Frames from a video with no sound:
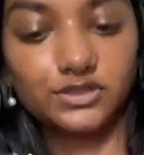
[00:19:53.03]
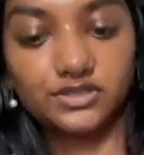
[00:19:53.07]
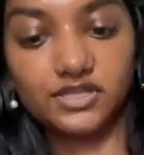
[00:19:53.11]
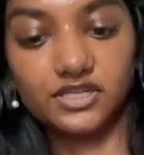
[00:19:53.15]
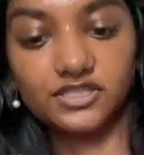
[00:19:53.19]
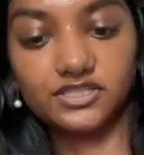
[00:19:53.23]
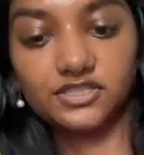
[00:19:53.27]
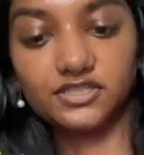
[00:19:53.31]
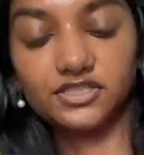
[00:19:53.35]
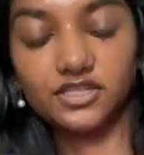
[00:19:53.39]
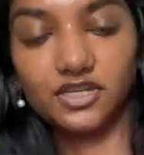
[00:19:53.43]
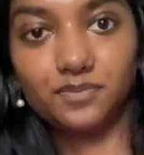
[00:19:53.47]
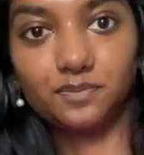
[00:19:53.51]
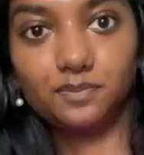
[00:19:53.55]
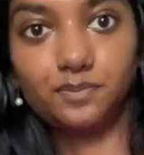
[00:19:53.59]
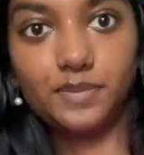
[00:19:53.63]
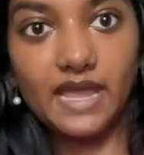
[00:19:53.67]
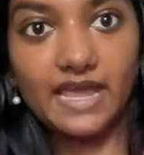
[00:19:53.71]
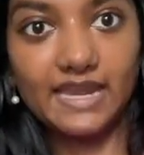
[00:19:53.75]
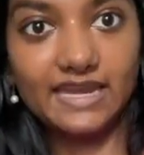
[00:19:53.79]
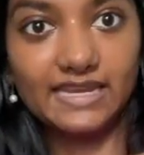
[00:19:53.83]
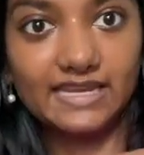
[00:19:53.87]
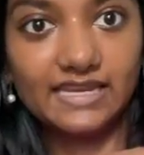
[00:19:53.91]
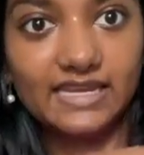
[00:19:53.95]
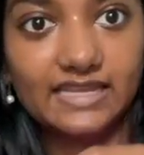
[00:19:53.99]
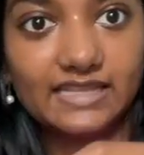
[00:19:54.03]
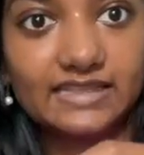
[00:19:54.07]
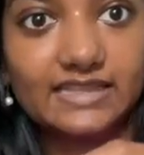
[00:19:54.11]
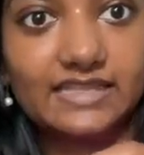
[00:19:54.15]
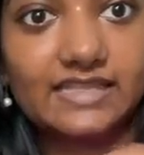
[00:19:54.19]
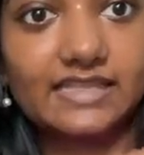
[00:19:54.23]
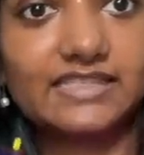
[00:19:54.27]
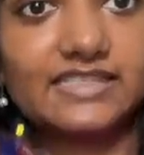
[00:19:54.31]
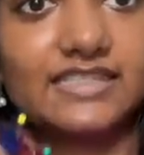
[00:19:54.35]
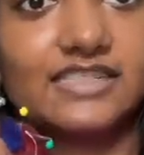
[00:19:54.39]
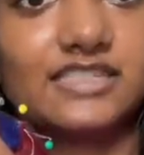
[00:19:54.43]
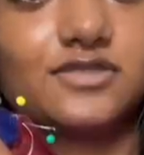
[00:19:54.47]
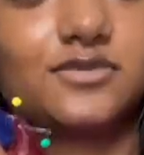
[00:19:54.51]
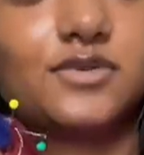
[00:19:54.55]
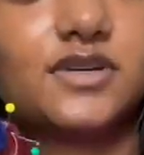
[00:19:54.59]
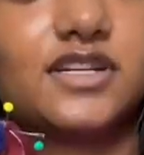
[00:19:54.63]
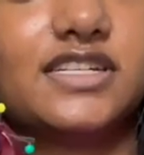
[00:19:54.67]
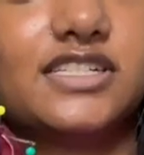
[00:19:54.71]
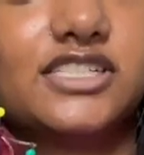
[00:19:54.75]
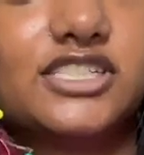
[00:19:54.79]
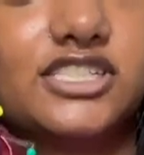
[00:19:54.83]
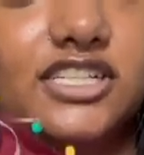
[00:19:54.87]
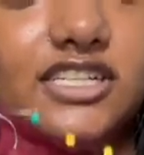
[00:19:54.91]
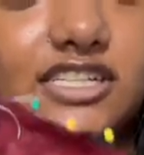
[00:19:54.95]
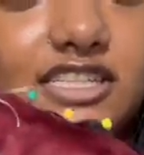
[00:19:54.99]
you guys are done pinning it this is what it
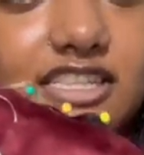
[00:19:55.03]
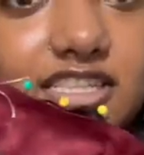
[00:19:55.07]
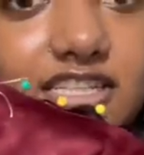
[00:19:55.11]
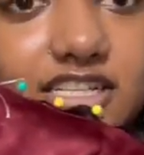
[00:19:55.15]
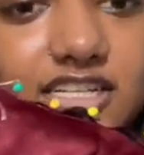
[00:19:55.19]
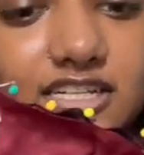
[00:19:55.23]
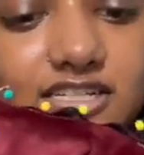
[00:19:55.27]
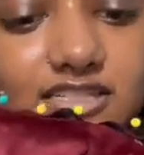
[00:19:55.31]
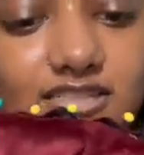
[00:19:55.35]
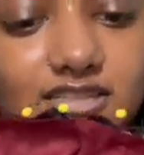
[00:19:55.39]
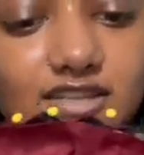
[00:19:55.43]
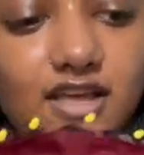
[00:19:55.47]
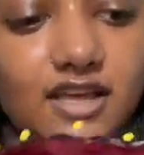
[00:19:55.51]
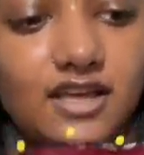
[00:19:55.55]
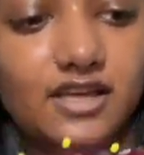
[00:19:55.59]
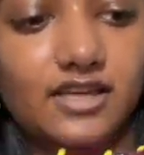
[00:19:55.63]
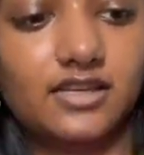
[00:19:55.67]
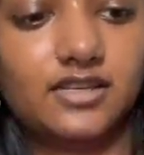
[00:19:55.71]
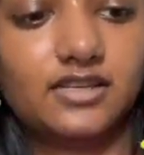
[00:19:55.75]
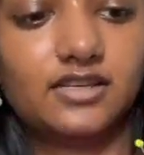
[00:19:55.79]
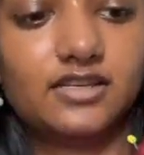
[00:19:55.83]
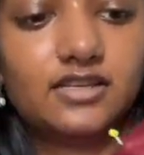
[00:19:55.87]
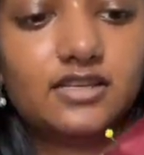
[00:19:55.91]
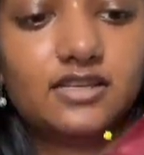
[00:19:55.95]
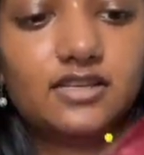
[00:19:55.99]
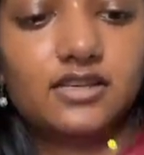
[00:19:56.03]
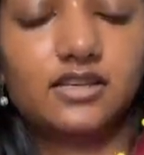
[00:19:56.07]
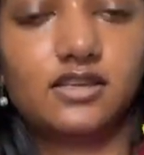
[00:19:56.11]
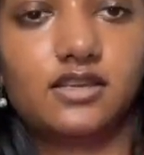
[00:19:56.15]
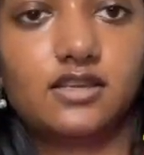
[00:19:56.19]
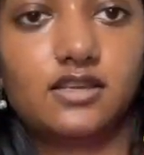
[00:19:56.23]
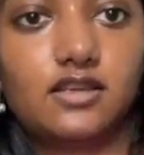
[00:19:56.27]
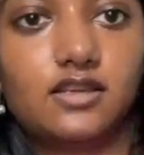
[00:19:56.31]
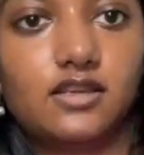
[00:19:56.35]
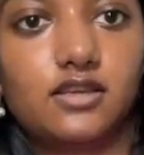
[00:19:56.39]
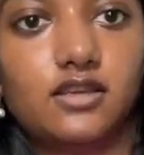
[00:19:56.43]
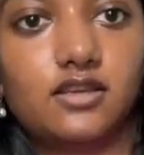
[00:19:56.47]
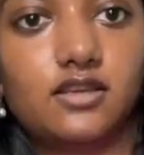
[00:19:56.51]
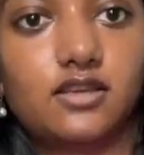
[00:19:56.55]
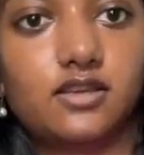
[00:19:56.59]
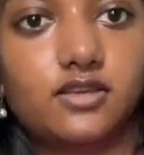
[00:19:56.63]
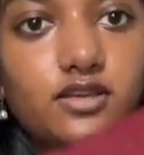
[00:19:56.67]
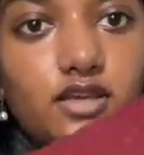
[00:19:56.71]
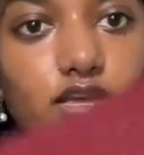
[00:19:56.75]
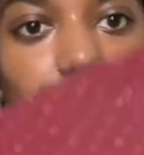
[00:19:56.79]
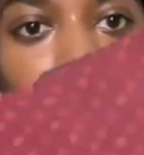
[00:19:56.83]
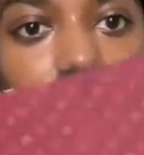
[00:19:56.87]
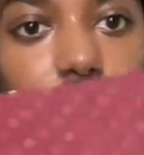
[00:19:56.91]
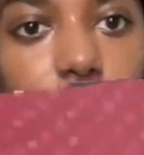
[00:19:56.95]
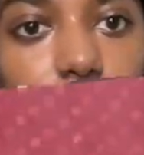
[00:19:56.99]
should look like
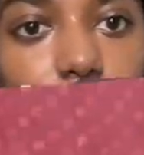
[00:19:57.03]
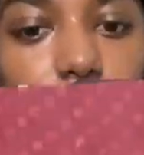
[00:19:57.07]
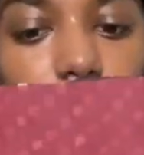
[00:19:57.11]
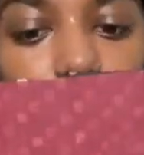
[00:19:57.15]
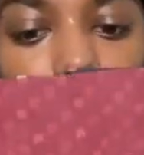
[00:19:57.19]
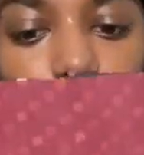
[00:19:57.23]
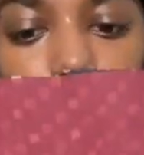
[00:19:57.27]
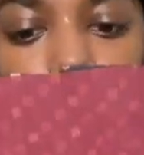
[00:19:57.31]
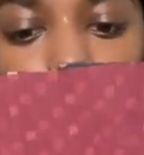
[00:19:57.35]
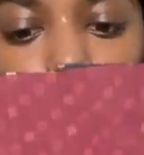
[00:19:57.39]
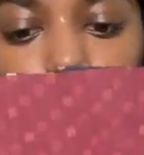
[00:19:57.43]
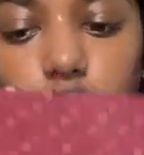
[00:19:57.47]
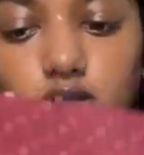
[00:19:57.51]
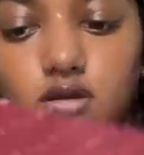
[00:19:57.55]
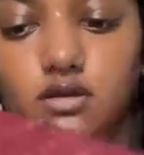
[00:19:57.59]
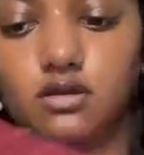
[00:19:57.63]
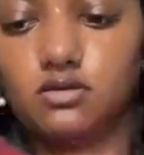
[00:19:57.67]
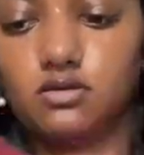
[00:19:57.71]
okay and